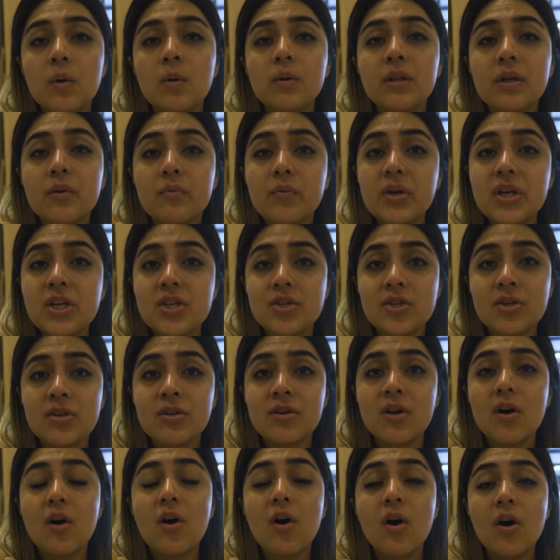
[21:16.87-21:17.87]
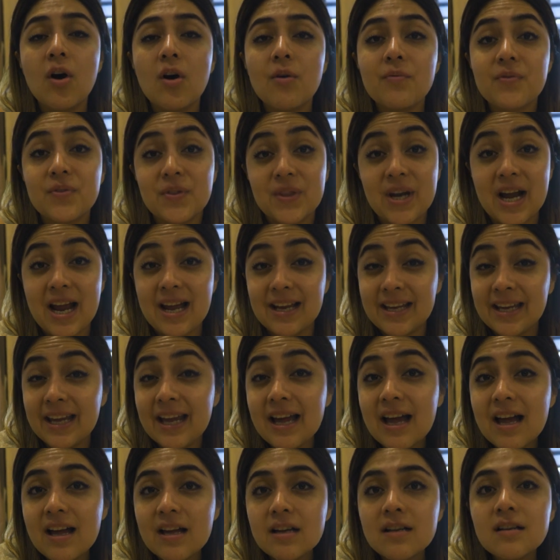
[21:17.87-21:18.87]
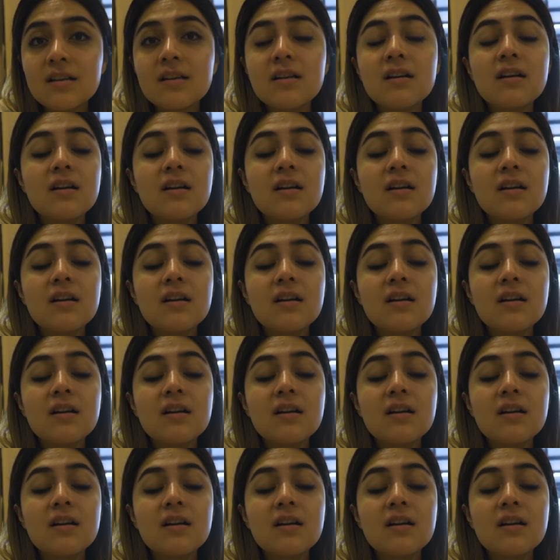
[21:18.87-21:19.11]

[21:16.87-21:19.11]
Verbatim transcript: all the region of Trakya.